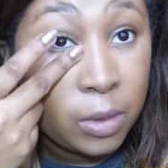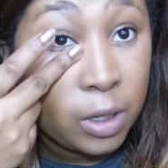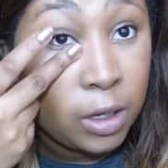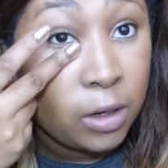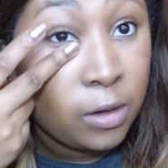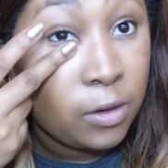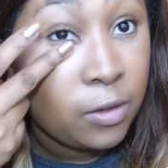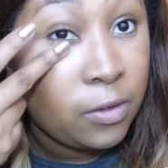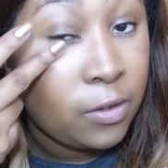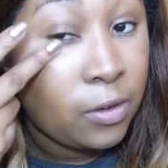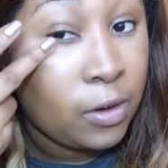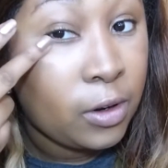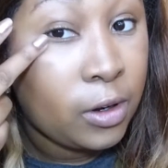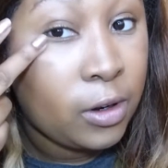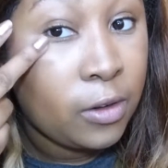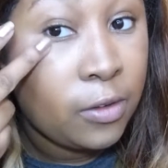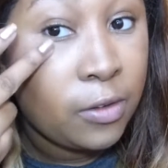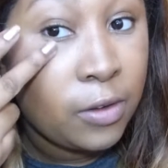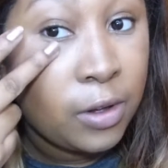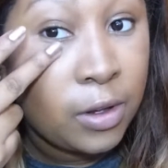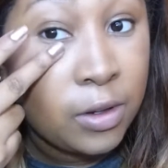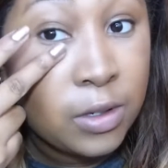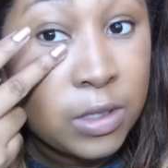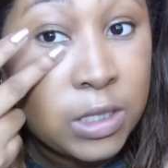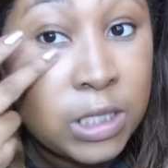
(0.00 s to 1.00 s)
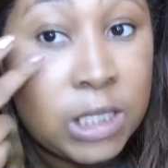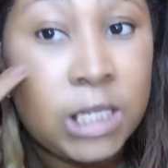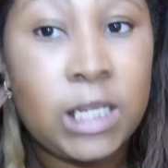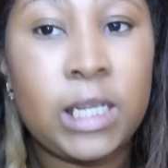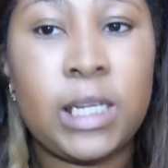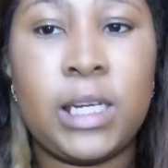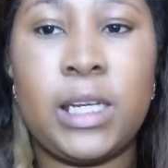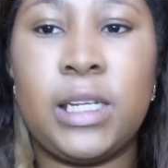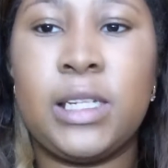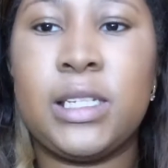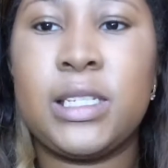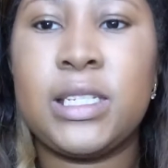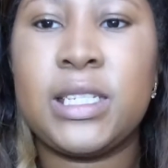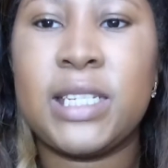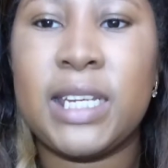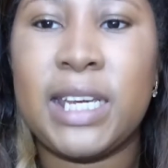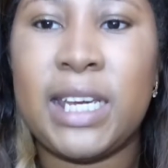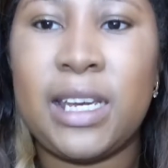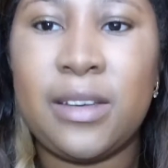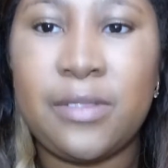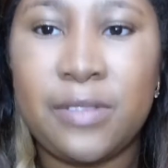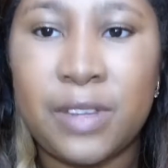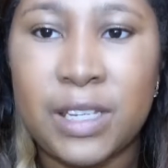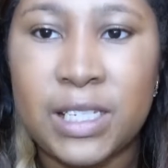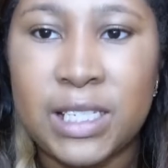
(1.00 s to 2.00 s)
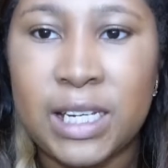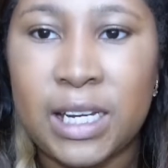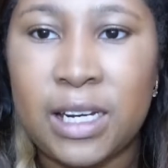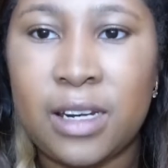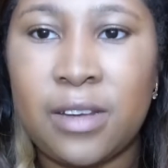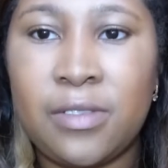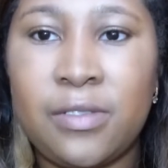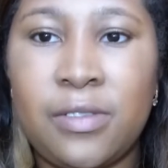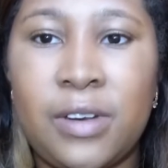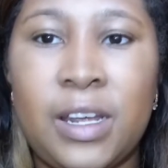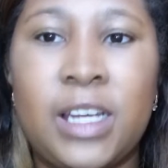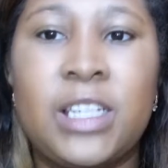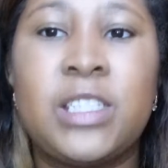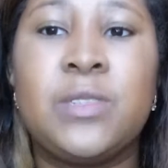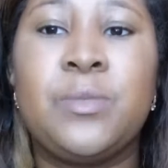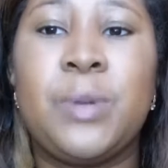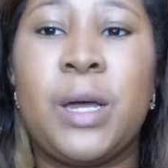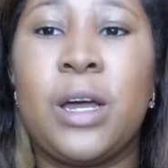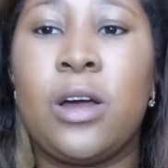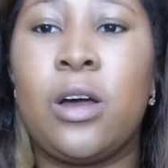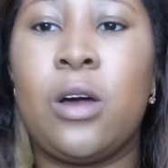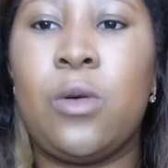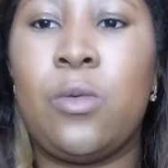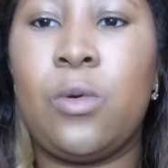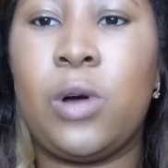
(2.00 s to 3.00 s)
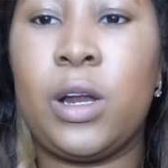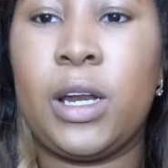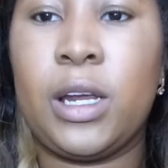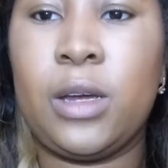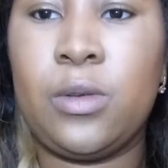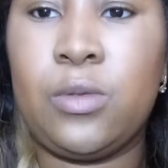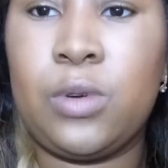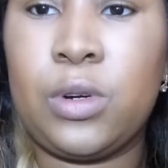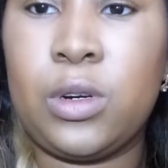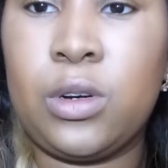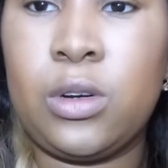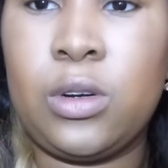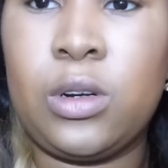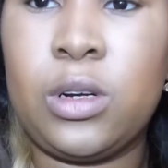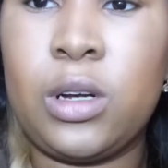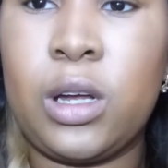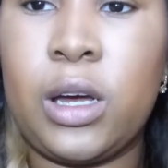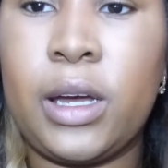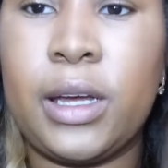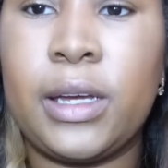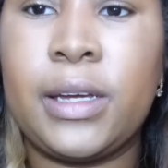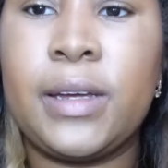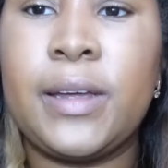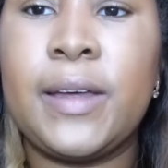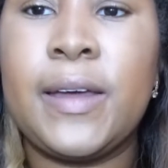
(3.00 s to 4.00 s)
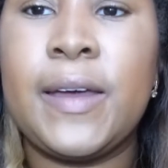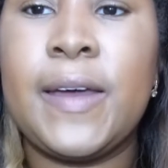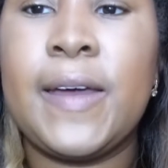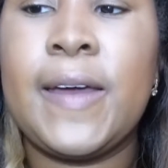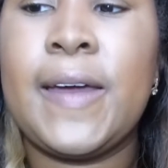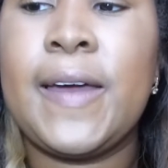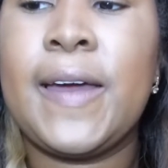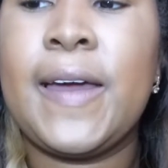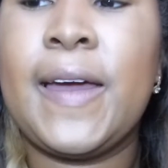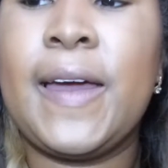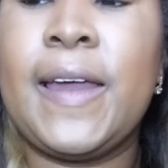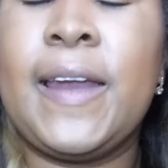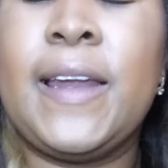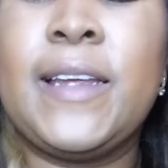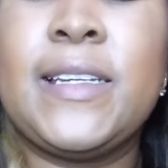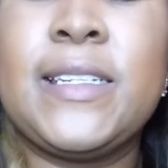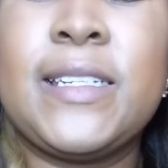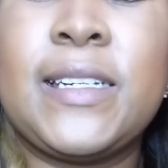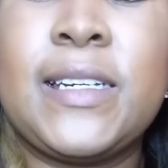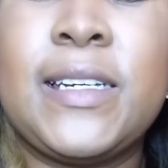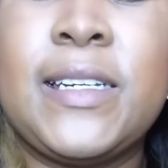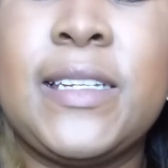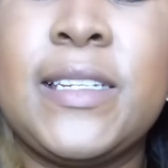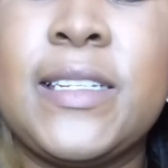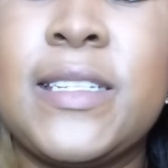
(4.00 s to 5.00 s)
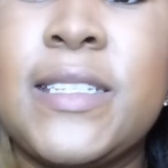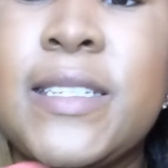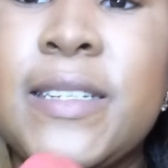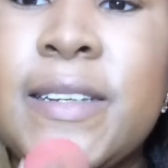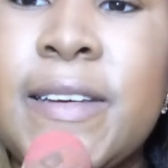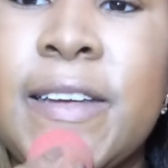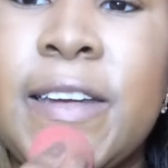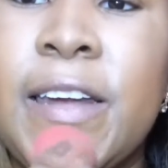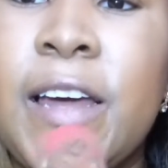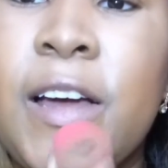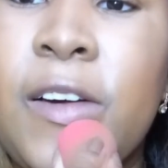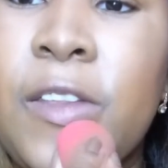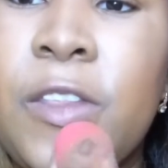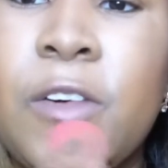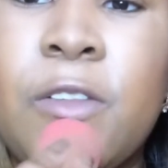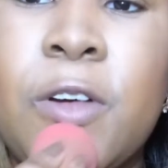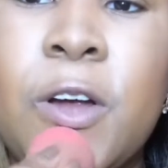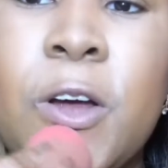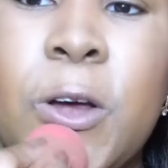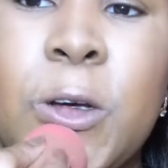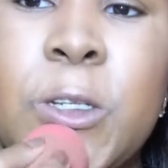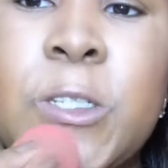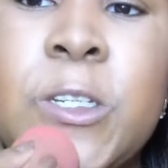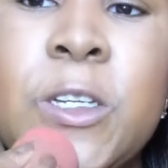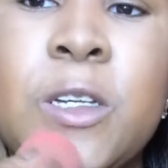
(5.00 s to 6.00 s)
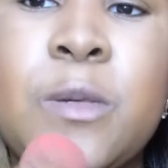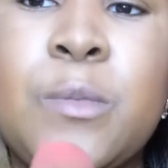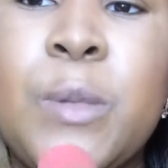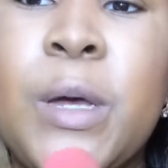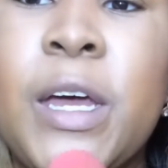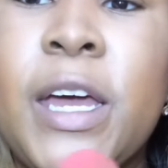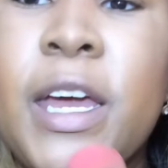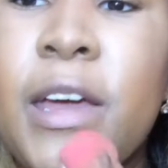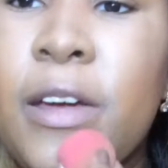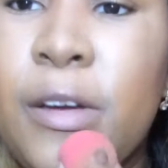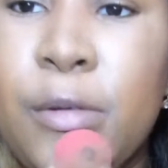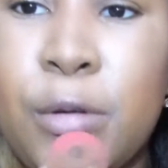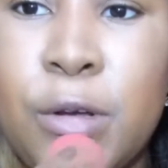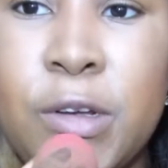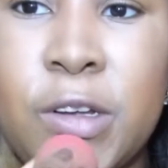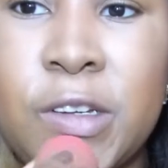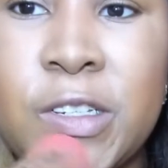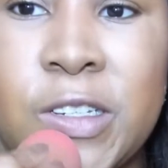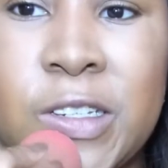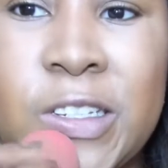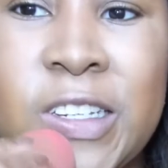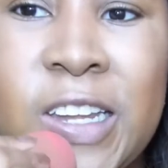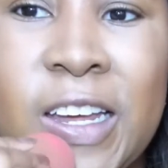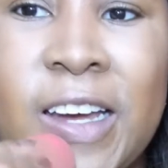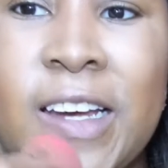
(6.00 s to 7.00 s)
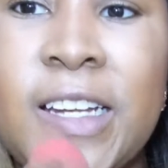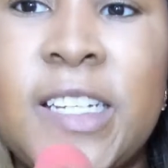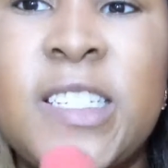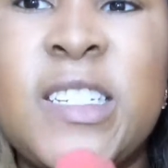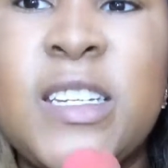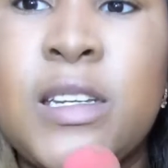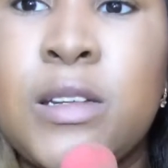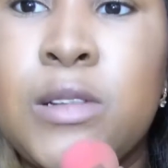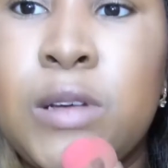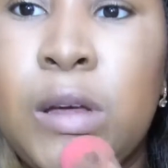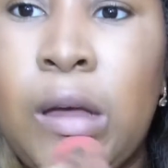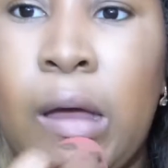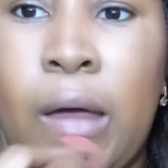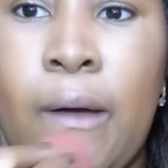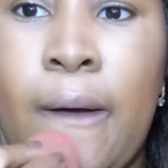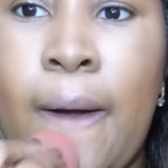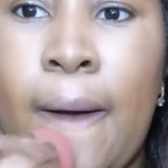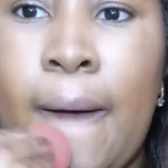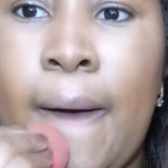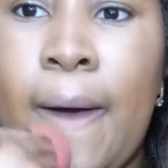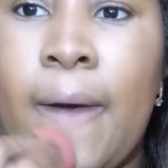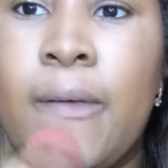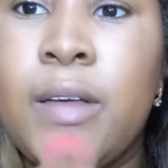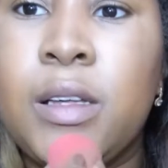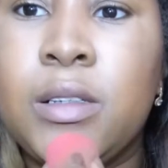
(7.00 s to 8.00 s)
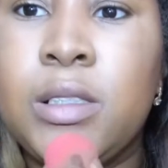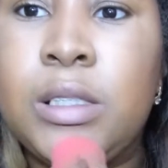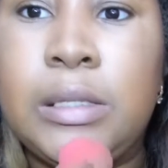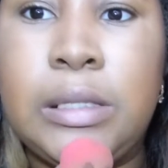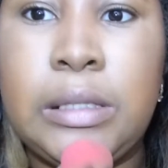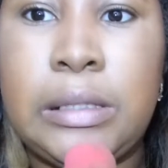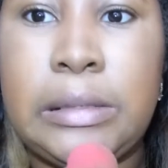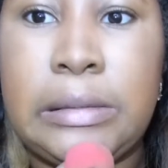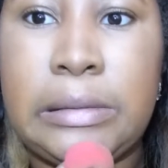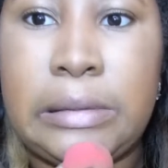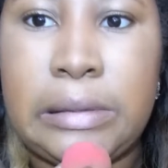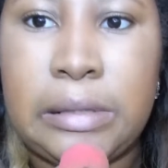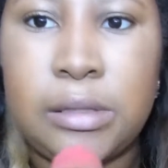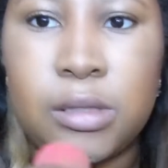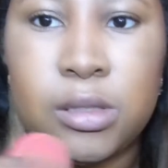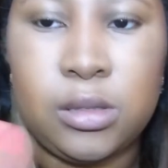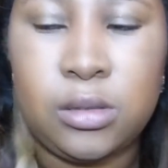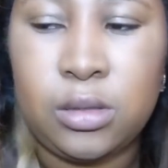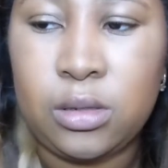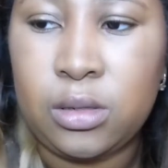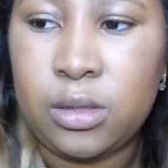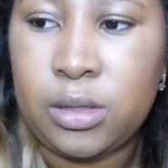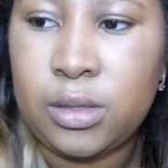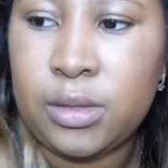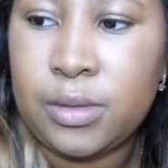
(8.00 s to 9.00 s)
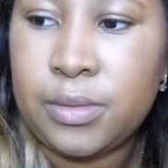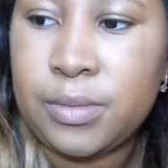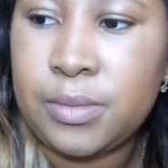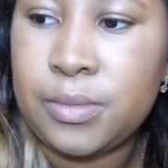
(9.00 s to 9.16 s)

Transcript: in front of you so you can see if there's any flashback or what it would look like. And as you can see now, there are some areas that are